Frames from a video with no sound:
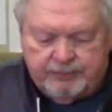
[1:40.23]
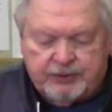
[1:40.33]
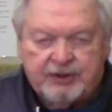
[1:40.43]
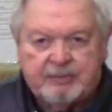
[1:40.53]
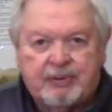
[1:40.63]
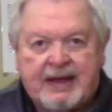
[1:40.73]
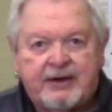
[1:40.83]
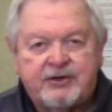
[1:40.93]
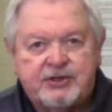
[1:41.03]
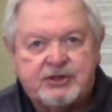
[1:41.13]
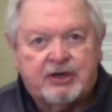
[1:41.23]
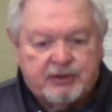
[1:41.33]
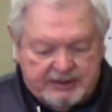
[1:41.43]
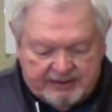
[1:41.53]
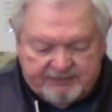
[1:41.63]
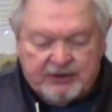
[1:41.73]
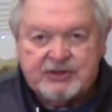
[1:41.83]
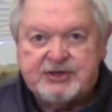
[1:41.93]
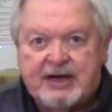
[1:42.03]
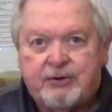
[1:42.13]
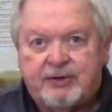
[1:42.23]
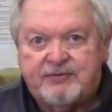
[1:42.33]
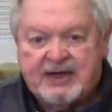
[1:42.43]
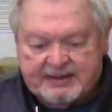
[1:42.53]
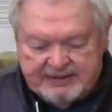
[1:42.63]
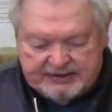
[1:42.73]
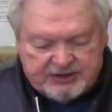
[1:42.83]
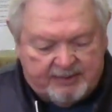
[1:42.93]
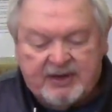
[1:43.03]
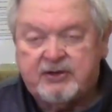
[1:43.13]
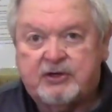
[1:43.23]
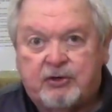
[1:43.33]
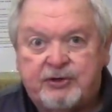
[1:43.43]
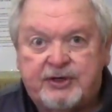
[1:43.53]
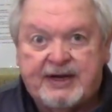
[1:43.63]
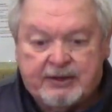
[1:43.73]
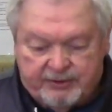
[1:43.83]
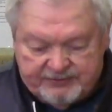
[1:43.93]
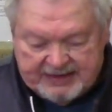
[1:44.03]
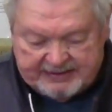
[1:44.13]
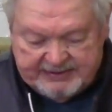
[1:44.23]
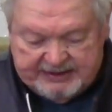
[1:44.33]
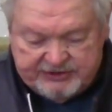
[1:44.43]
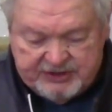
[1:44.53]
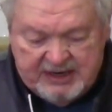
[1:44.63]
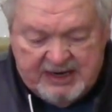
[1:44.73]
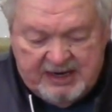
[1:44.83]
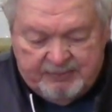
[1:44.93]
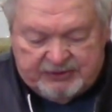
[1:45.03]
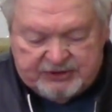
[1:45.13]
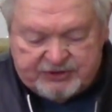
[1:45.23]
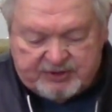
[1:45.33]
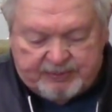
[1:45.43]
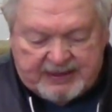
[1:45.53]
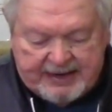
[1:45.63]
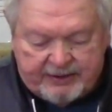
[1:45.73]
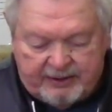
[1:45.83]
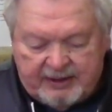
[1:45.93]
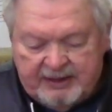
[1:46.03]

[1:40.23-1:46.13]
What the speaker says: turning platters, you start looking at various decorative techniques. I'm not going to go into decorative techniques, but this is a platter.